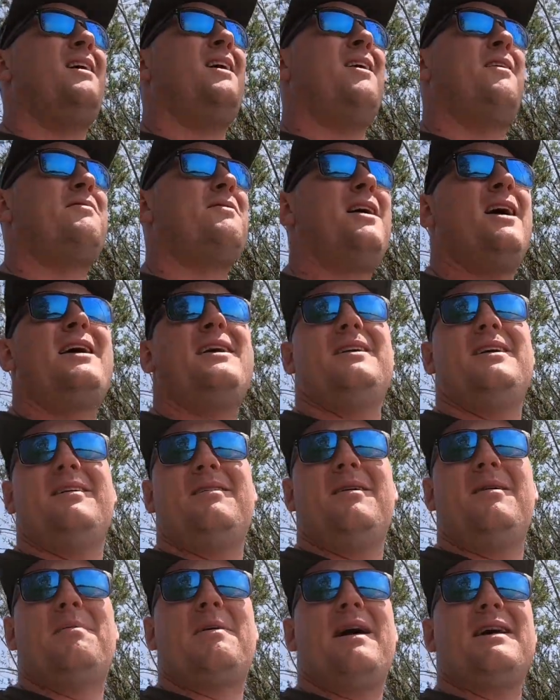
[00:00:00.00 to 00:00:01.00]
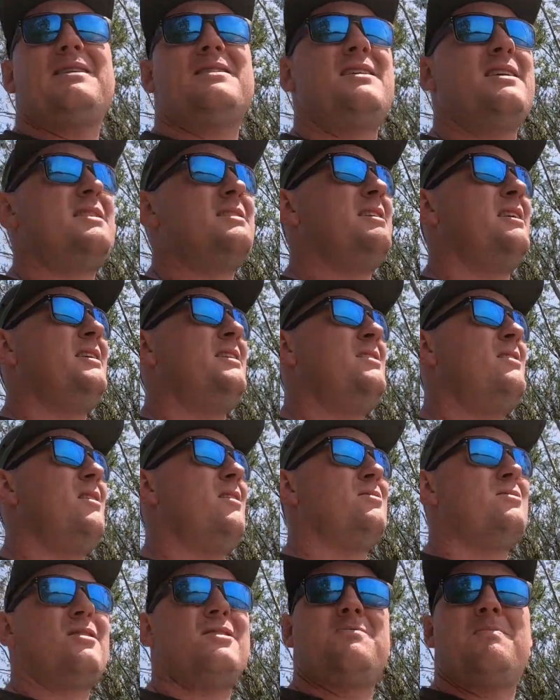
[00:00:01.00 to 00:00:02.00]
I've gained about 16
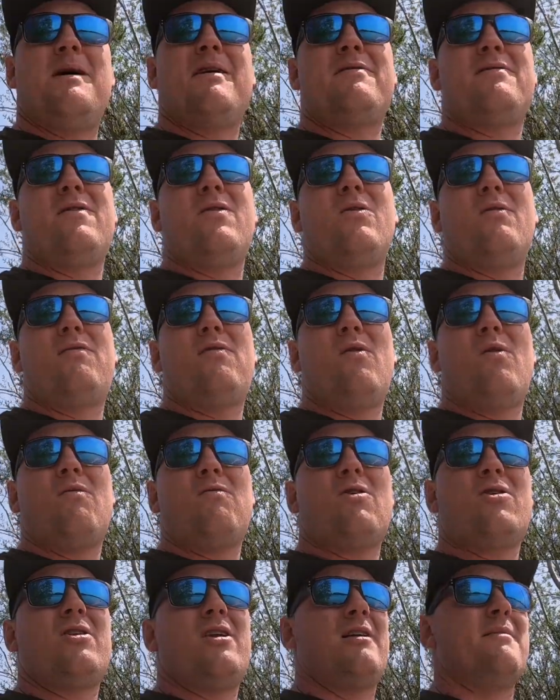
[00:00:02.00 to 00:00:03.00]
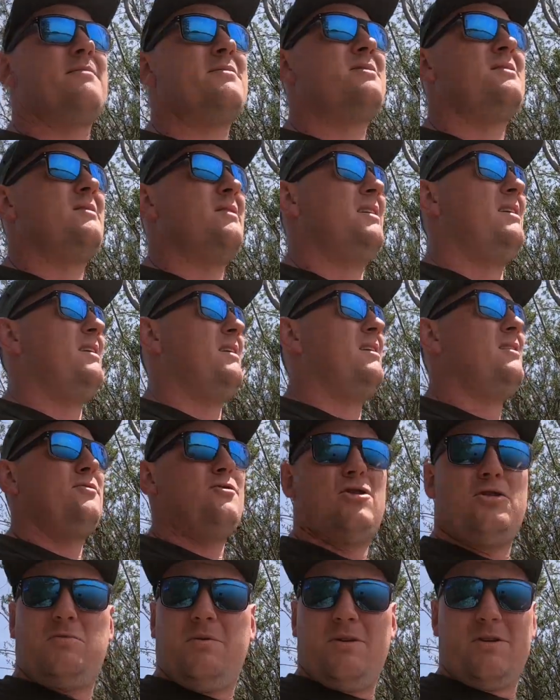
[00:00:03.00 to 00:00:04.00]
yards. So it's about four rod lengths
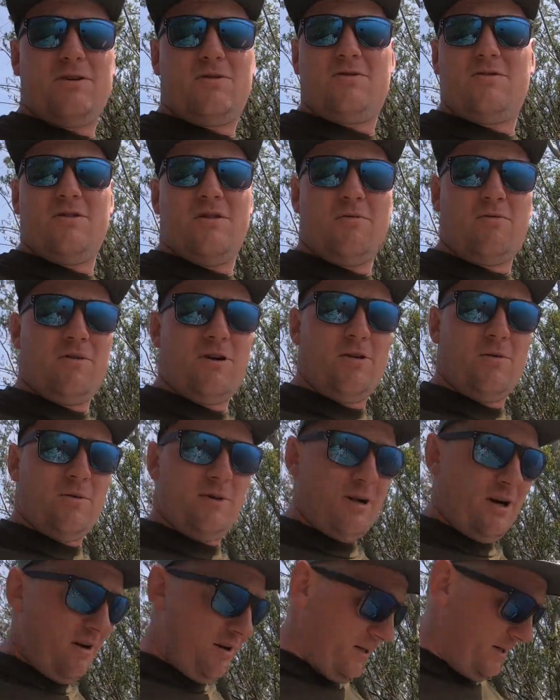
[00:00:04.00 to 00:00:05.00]
just with the reel. Do